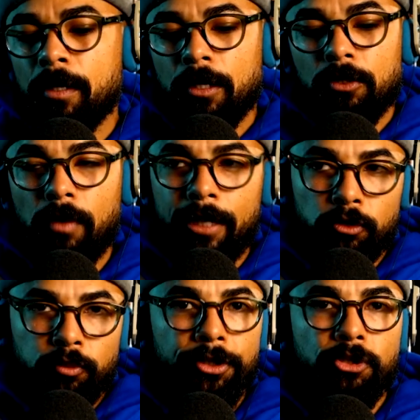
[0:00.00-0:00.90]
So I just
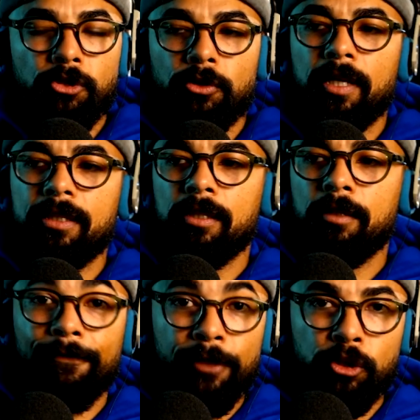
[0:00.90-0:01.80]
wanted to show you that to give a
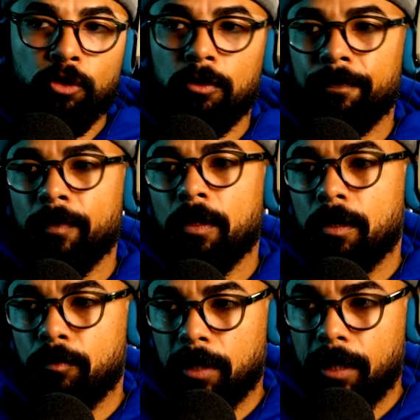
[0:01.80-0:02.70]
visual
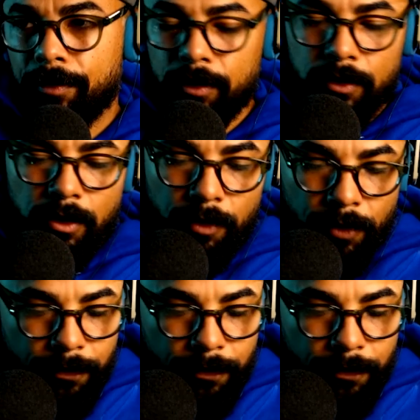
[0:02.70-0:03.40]
of what I think is coming.